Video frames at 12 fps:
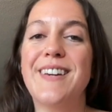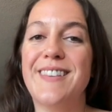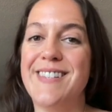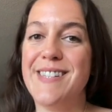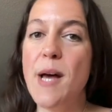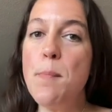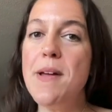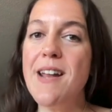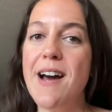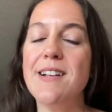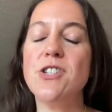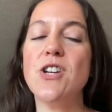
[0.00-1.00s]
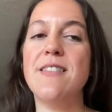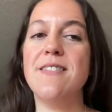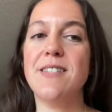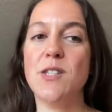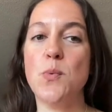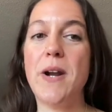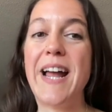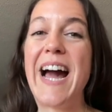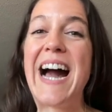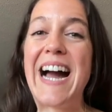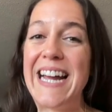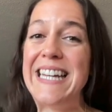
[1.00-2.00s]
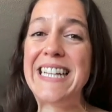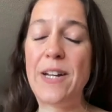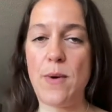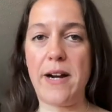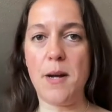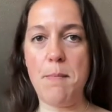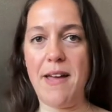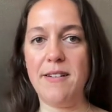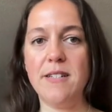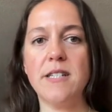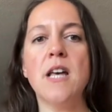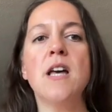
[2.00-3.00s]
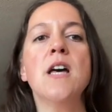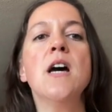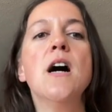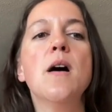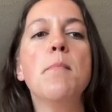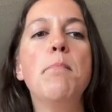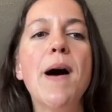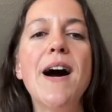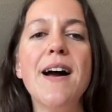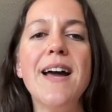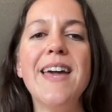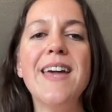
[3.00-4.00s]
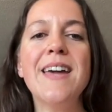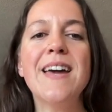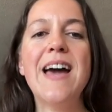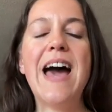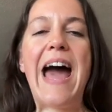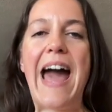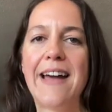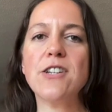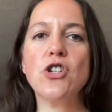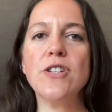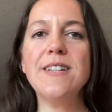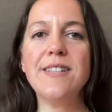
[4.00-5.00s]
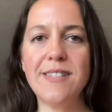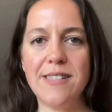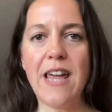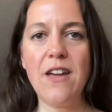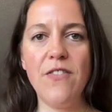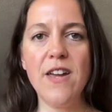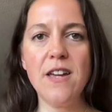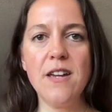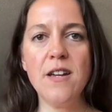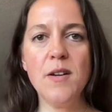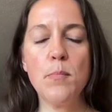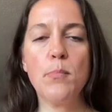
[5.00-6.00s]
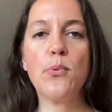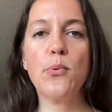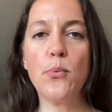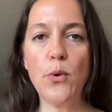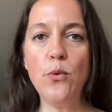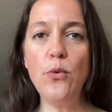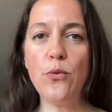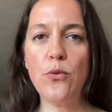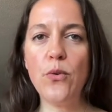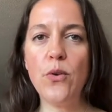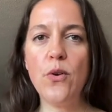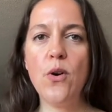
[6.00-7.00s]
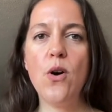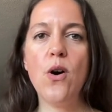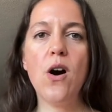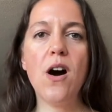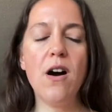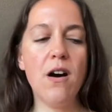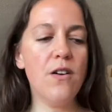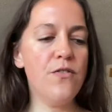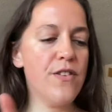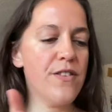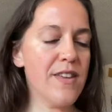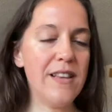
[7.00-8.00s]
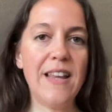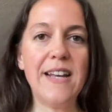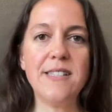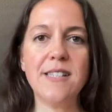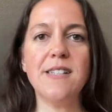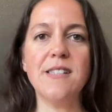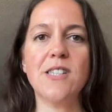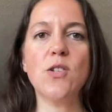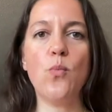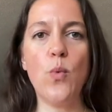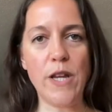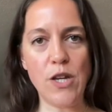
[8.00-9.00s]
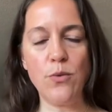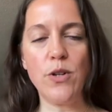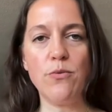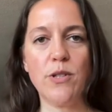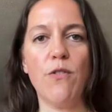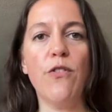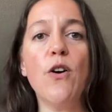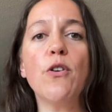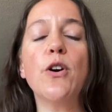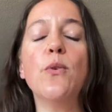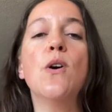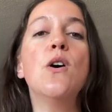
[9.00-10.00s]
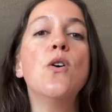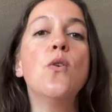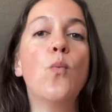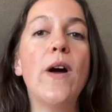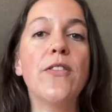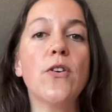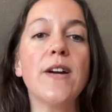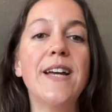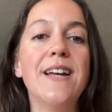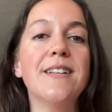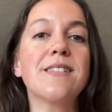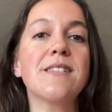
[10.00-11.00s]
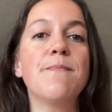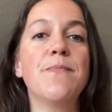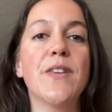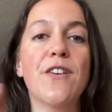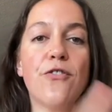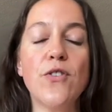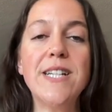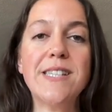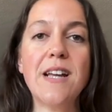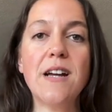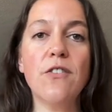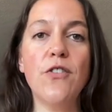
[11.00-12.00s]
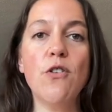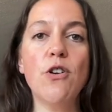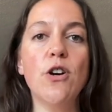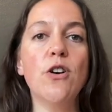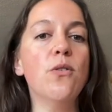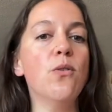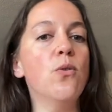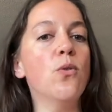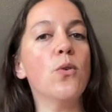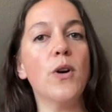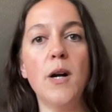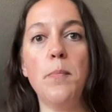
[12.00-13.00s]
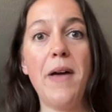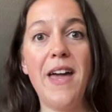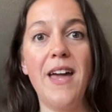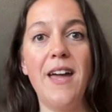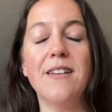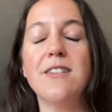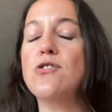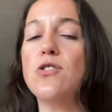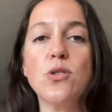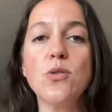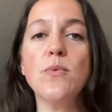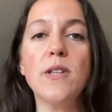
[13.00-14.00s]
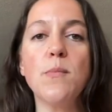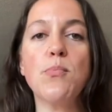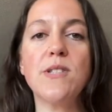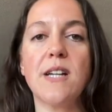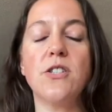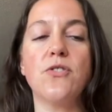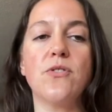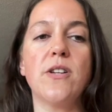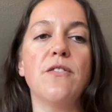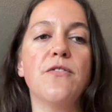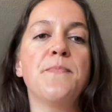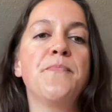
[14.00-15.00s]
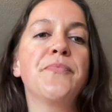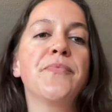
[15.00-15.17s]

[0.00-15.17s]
kick this up a notch, and this is what I highly recommend, by actually saving proof of the license when you use a photo, whether it's a free stock photo or a paid, just to really protect yourself.